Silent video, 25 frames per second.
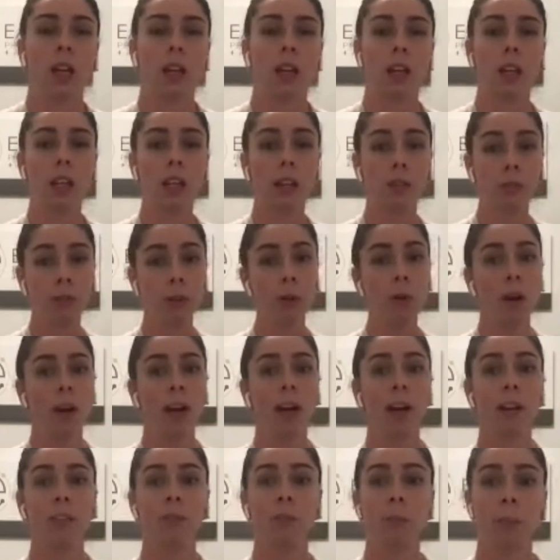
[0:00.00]
If you
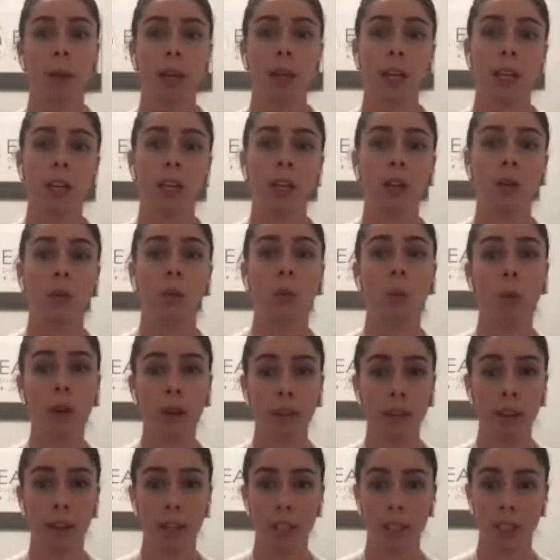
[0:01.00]
have pain
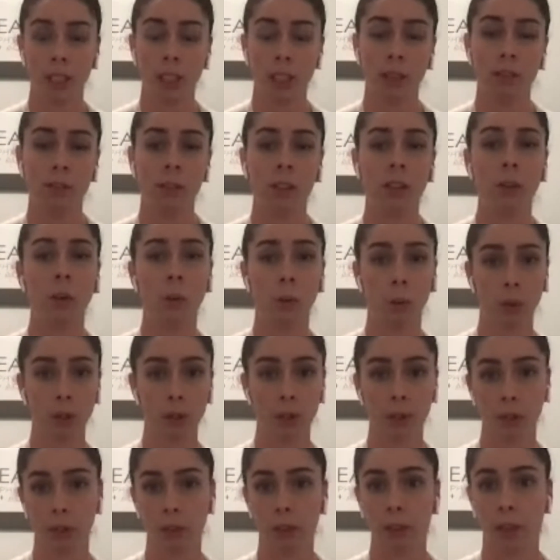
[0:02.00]
with activity or
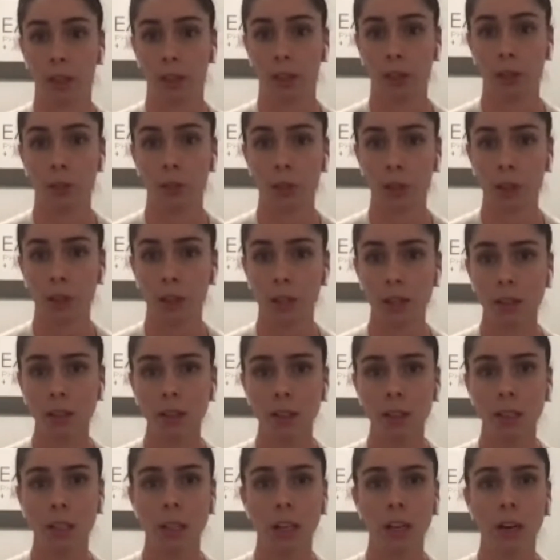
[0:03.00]
certain
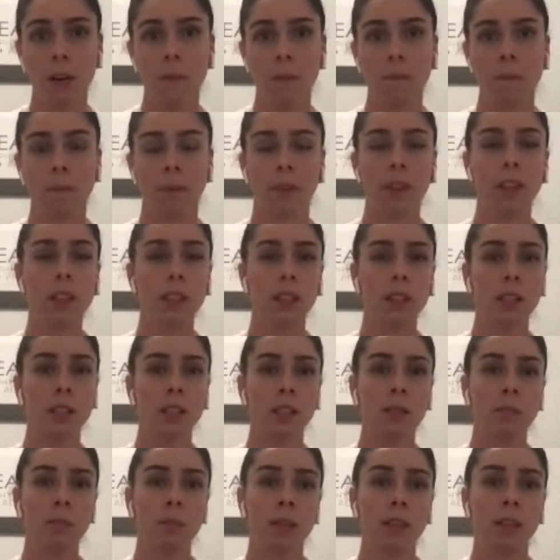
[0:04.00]
exercises, this
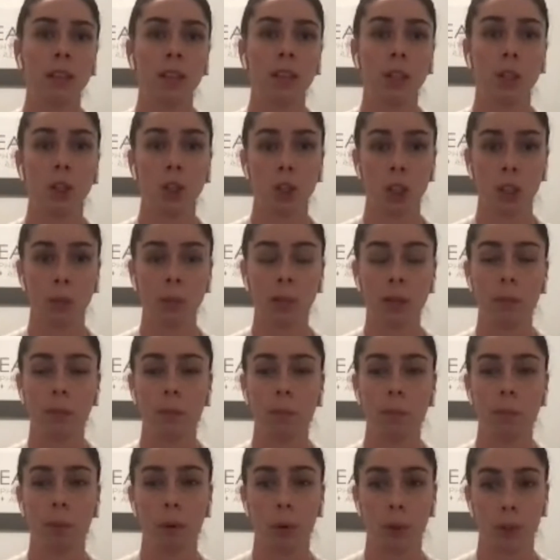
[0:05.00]
doesn't mean that you should be
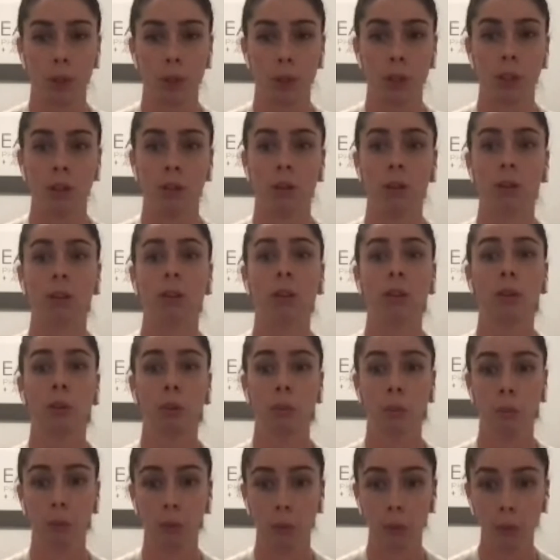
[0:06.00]
pushing
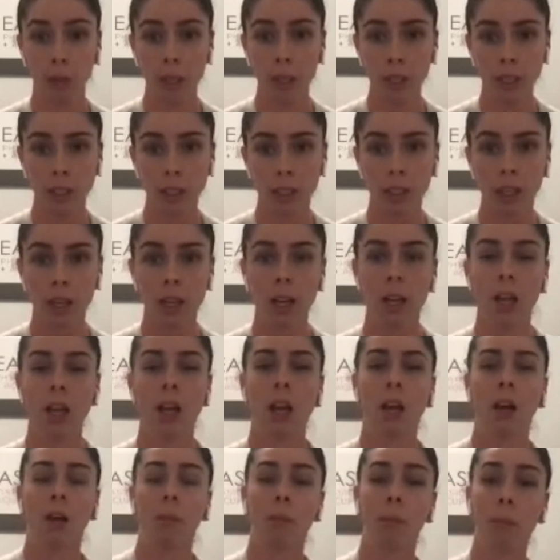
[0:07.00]
through it,
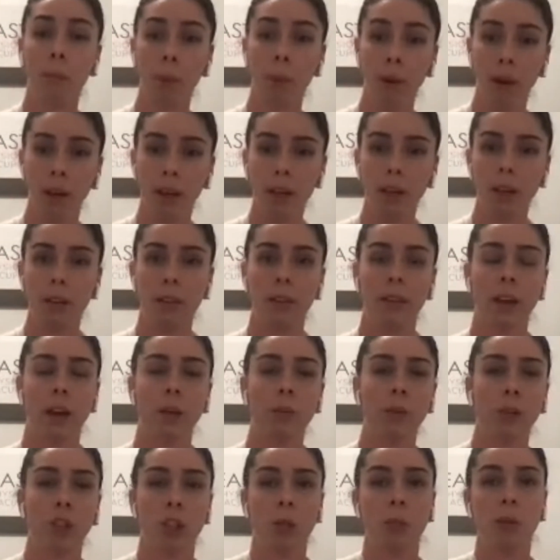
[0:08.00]
but that
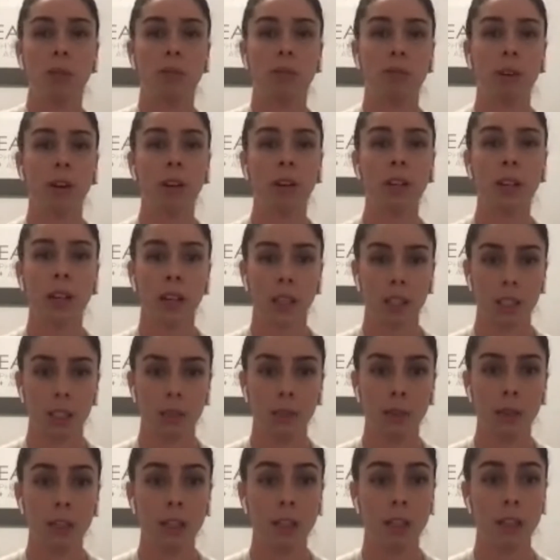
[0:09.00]
we should be finding
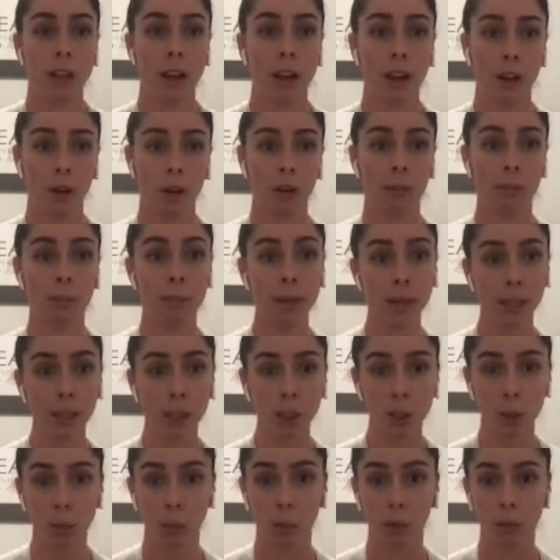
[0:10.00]
activities that are
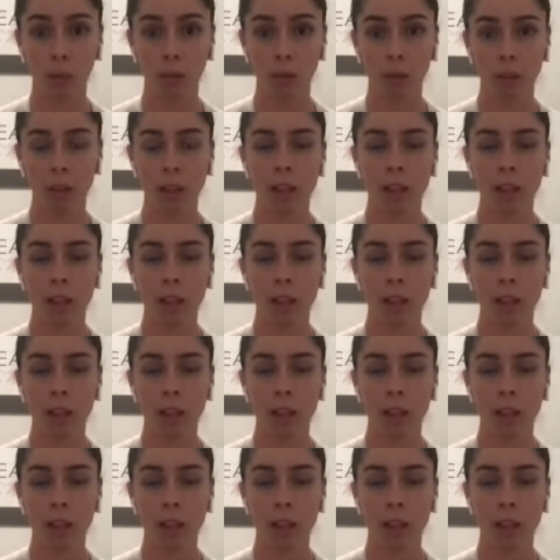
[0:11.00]
manageable,